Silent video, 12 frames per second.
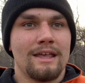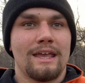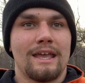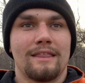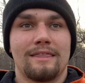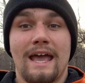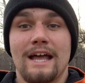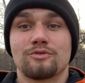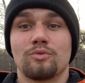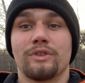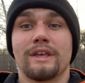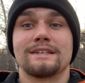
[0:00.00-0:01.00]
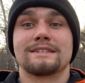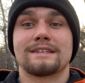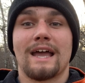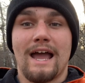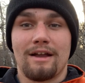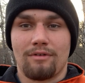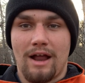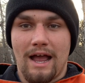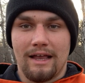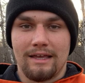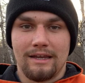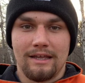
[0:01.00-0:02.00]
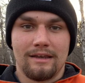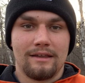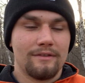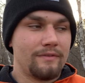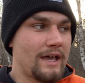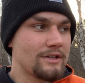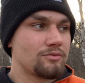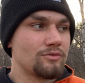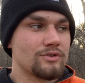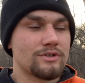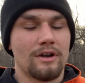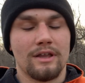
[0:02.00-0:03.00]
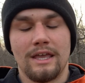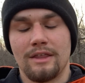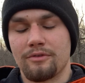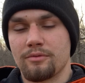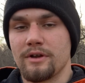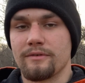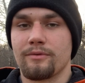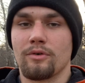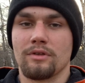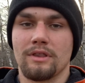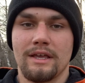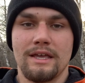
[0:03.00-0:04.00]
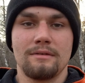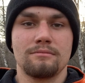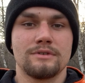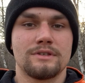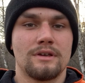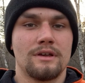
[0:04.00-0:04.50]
and that's when they skyrocketed. That's when we started getting 3 or 4 limbs.